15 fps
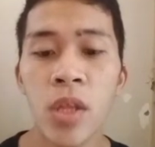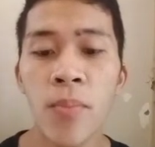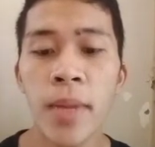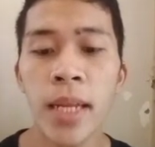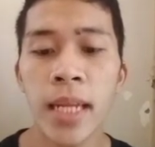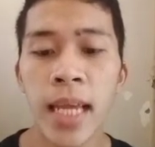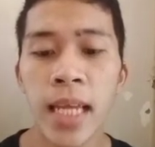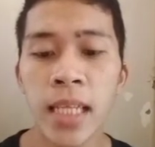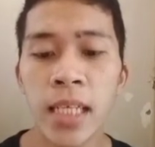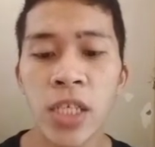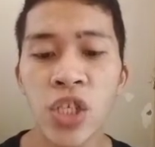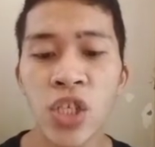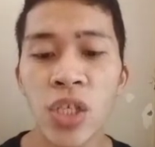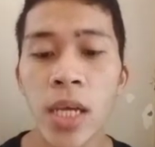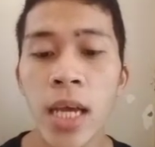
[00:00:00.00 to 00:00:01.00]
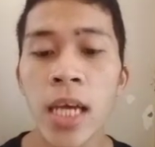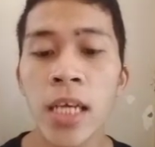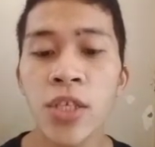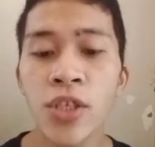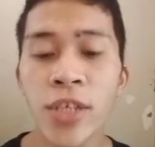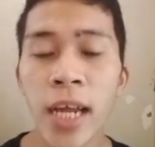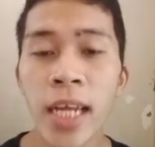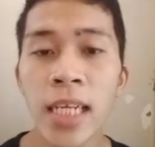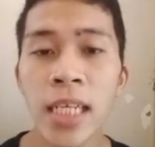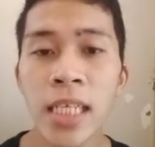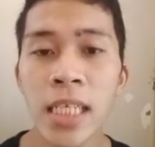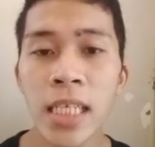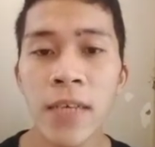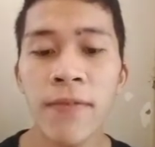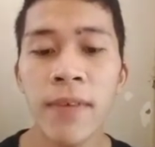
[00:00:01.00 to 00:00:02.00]
dominated Chinese
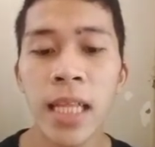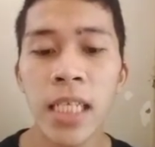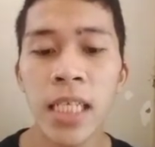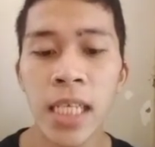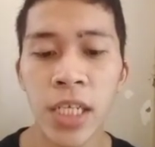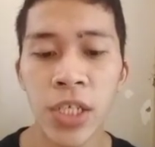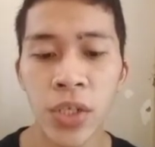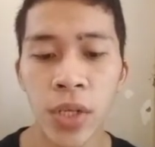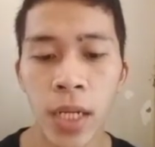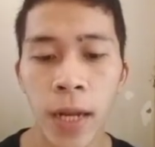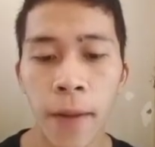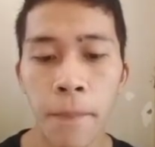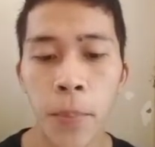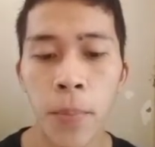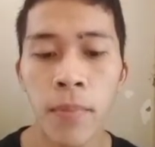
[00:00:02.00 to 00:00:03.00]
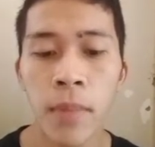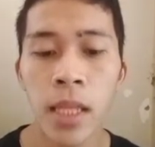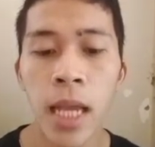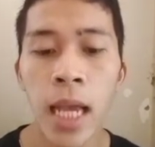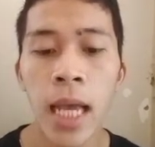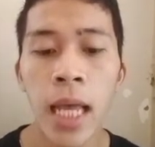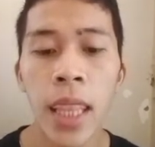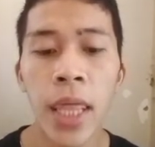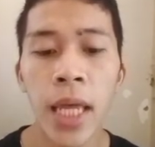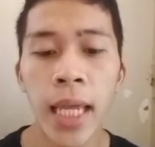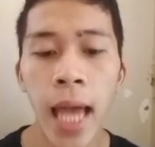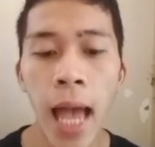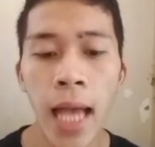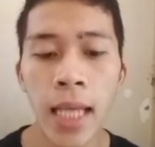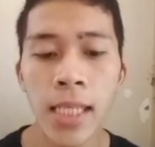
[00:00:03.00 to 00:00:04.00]
civilization. The
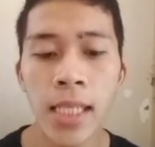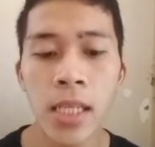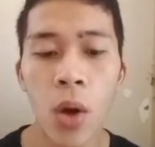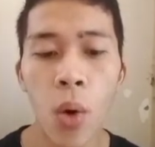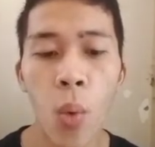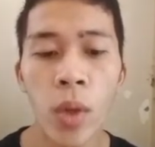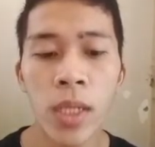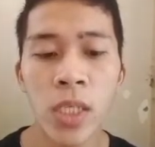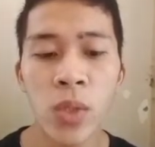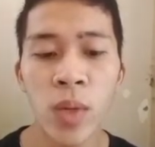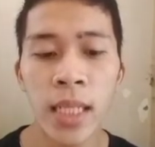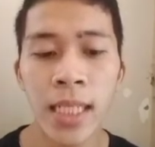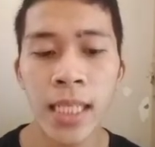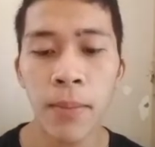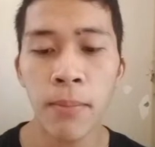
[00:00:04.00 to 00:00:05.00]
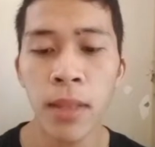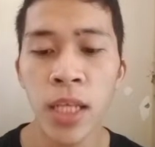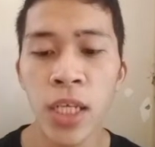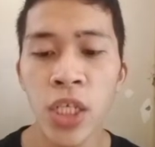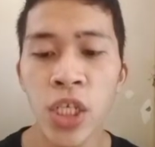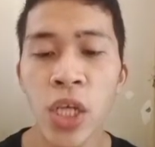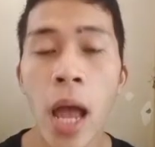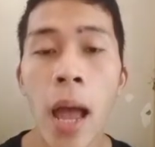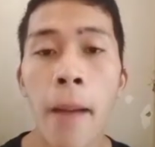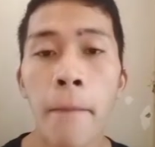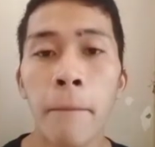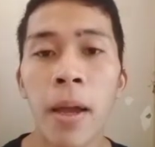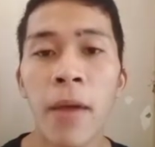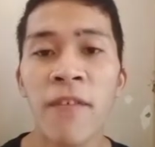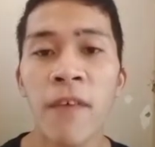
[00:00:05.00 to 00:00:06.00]
caste was well established
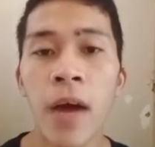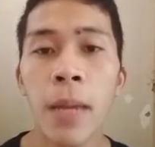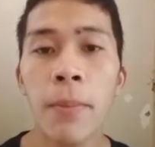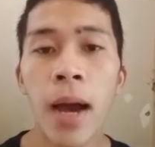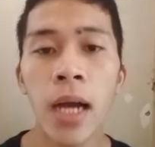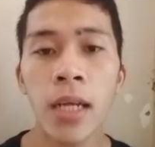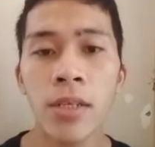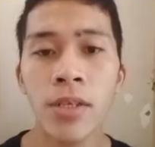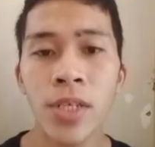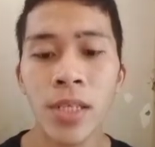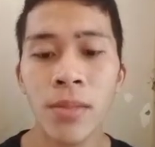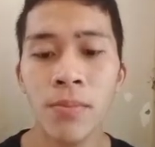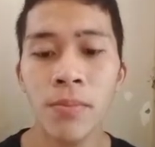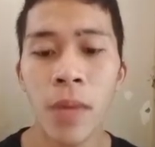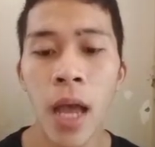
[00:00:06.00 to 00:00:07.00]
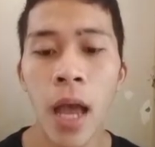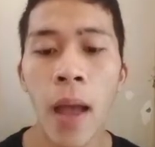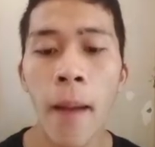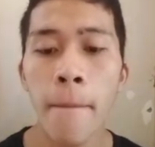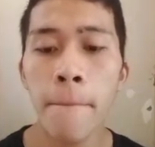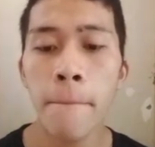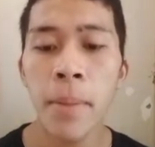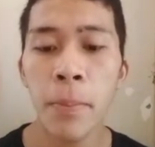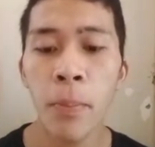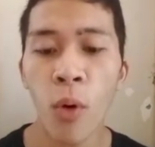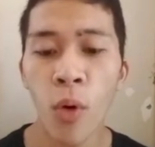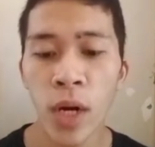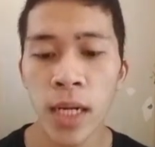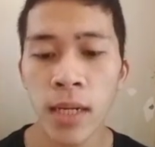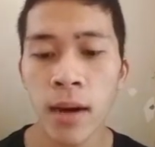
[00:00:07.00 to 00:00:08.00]
by 500
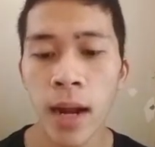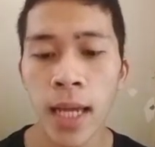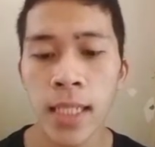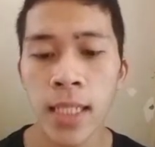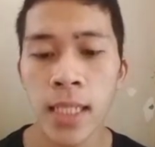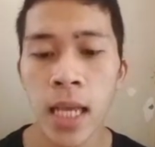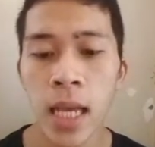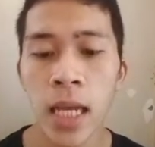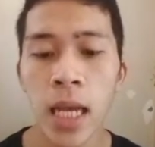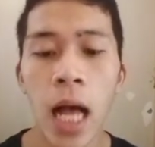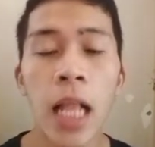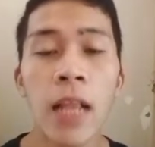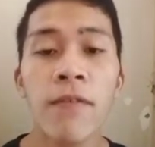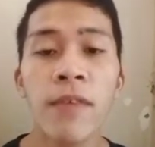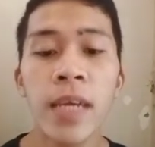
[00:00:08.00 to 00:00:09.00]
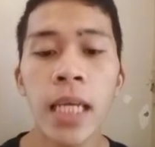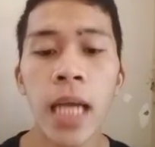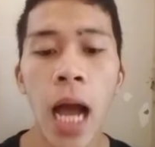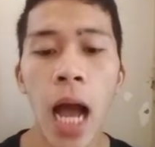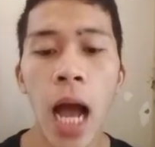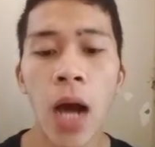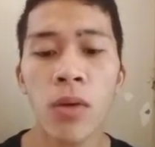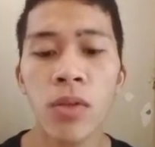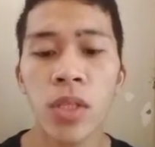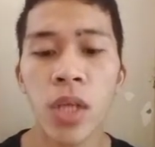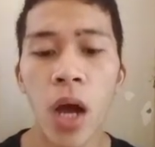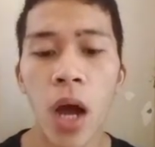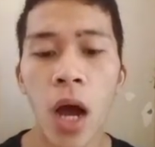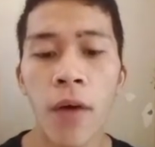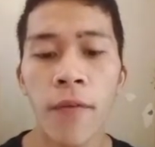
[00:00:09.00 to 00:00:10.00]
before Christ, carving out
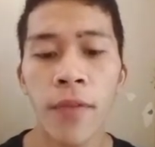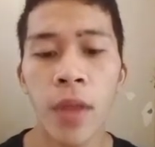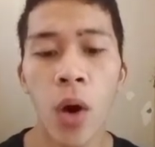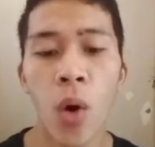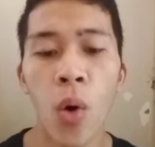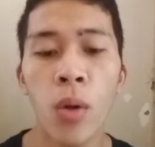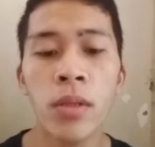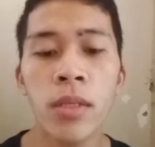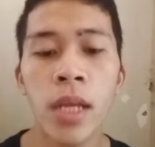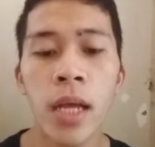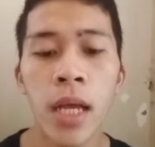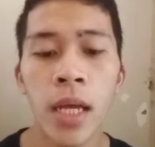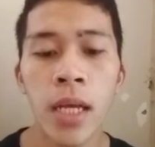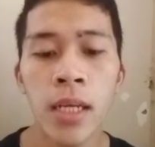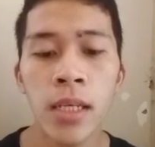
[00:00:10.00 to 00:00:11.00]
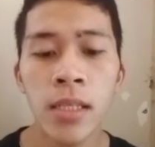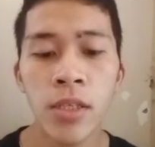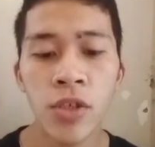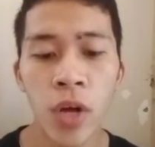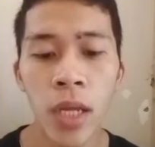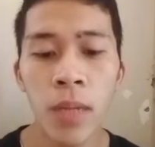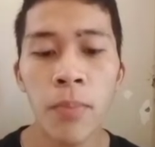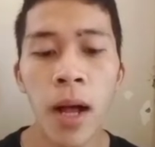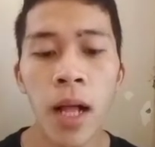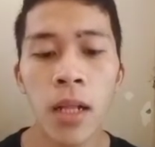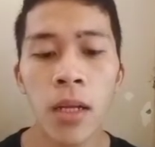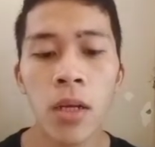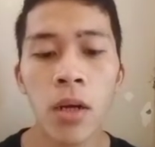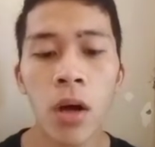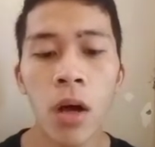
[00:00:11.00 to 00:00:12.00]
of the old
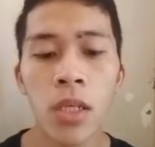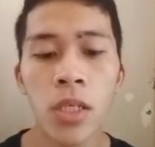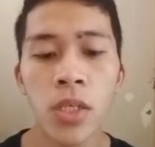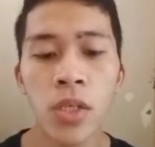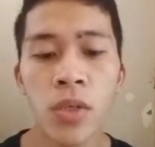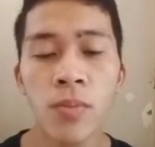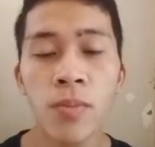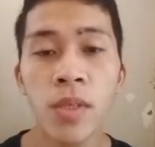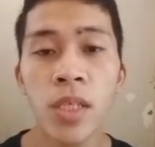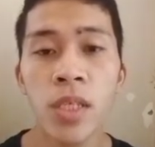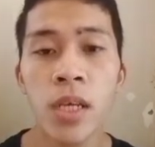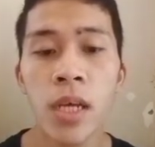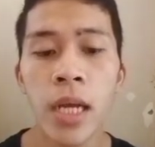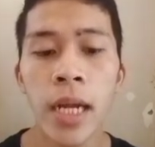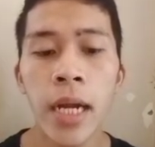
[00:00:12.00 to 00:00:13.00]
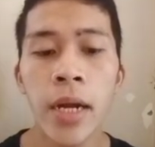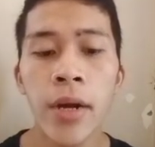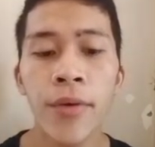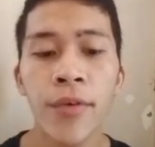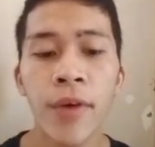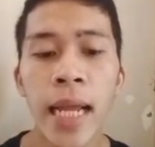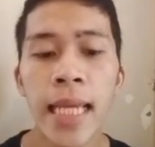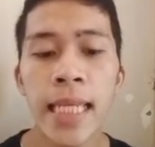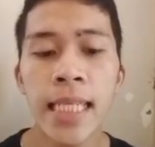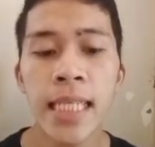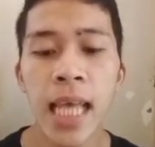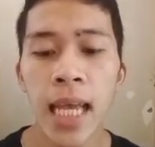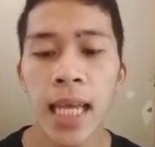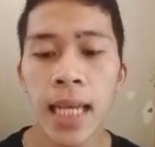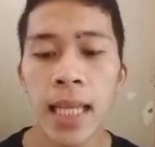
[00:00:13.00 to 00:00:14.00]
tribal customs,
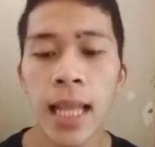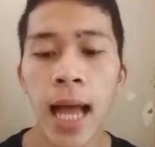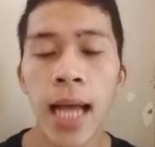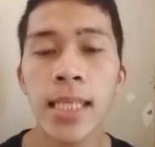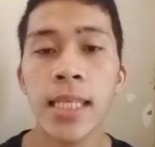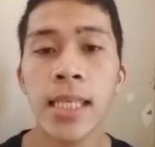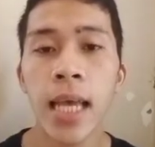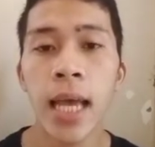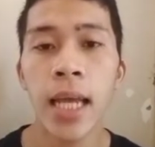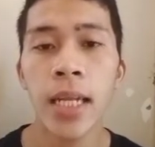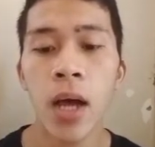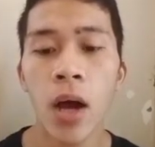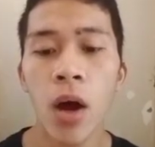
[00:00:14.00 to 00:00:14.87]
race, class, and